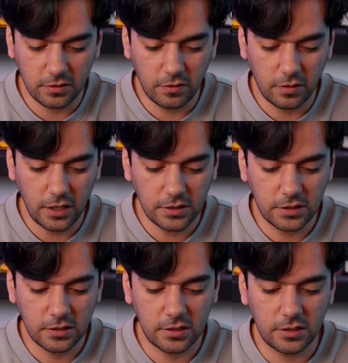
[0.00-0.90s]
So
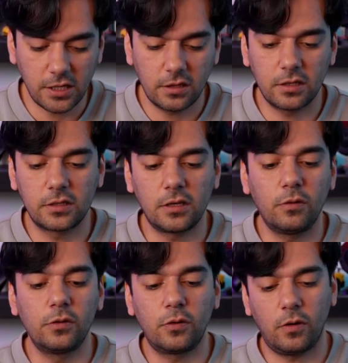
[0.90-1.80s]
let's check the
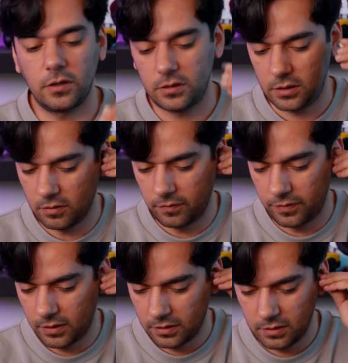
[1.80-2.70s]
sound quality of
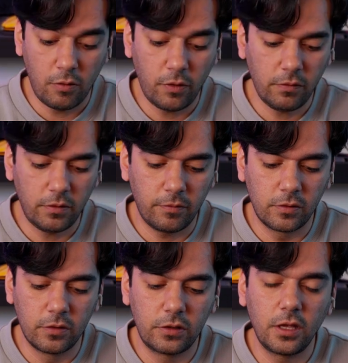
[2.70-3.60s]
it. One of the
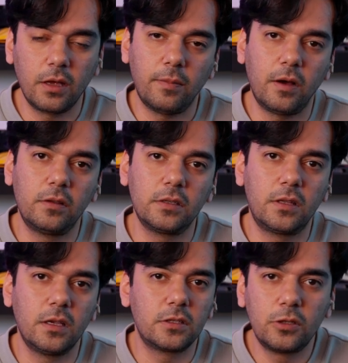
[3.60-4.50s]
good thing about this,
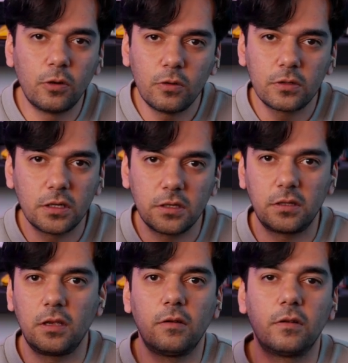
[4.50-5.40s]
there is no such a
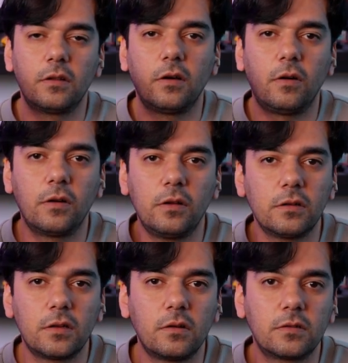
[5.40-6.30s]
thing or the audio
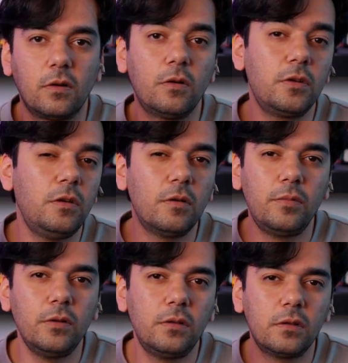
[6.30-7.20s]
sounds, oh, your
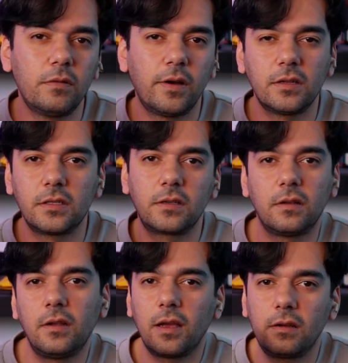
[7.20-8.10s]
Bluetooth device is
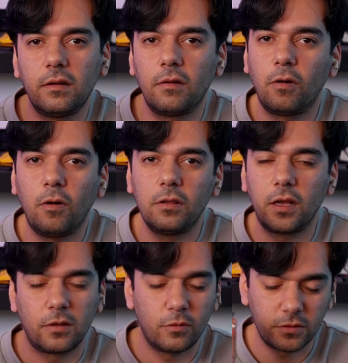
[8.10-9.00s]
connected or all
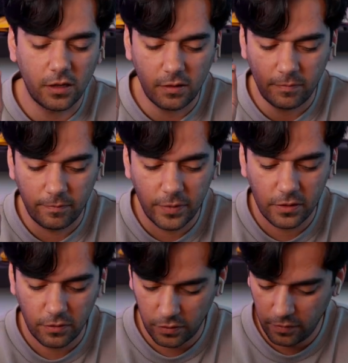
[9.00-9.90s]
that. Those are a
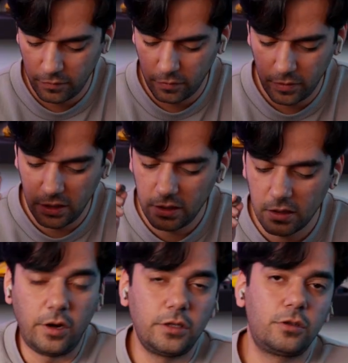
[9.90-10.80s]
bit annoying for me.
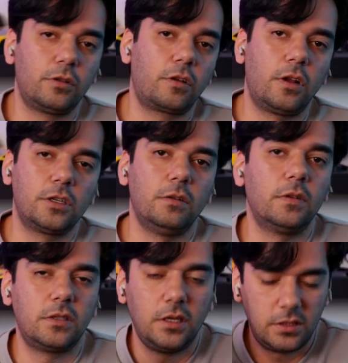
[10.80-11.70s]
All right, so the connection
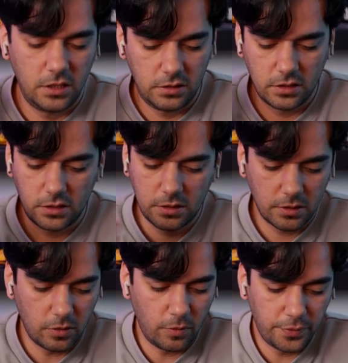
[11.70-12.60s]
was easy.
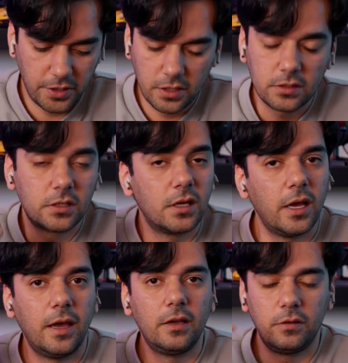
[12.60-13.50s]
Just open it
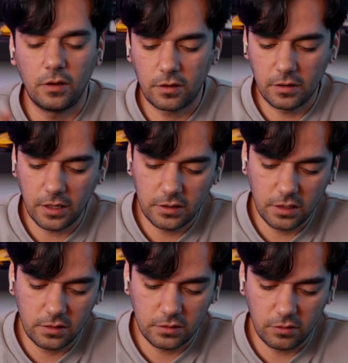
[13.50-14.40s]
and you are
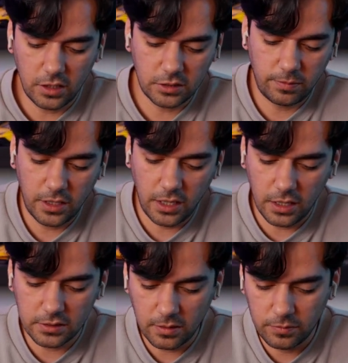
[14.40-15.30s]
connected. So let's
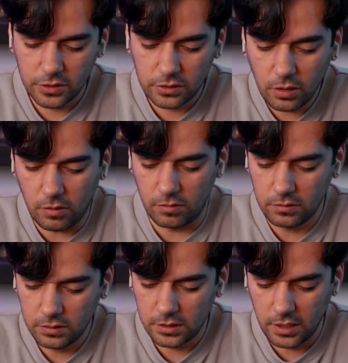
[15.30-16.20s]
play some
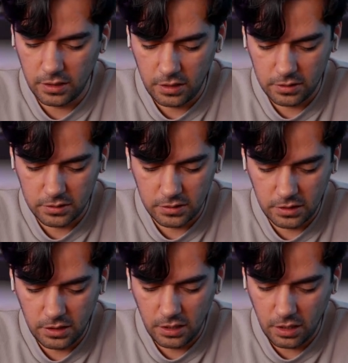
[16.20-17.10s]
songs and then
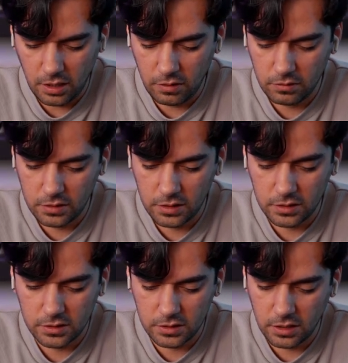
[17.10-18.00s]
see how
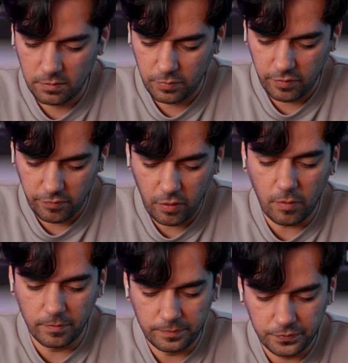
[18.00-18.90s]
does it
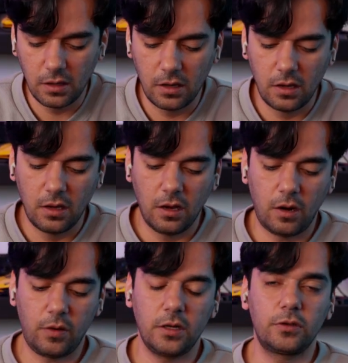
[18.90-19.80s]
perform.
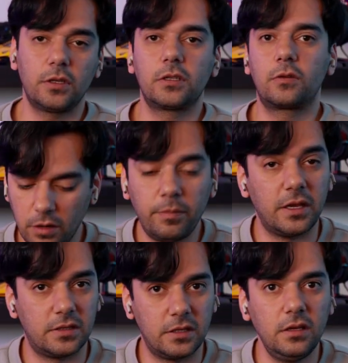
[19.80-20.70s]
All right, so it's quite
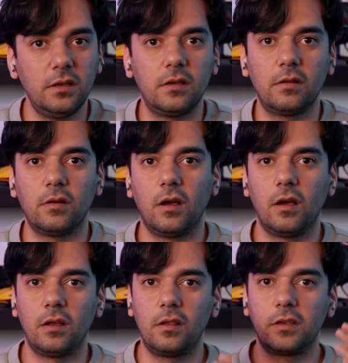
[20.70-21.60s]
bassy.
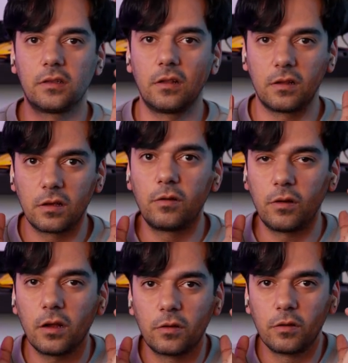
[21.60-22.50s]
There's
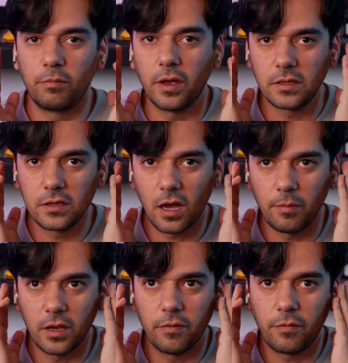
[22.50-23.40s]
quite a good bass
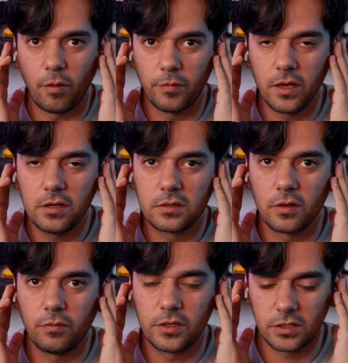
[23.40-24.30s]
coming from it,
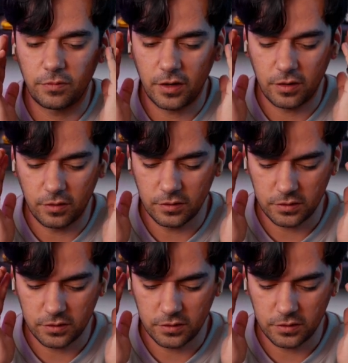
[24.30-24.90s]
so which is very good.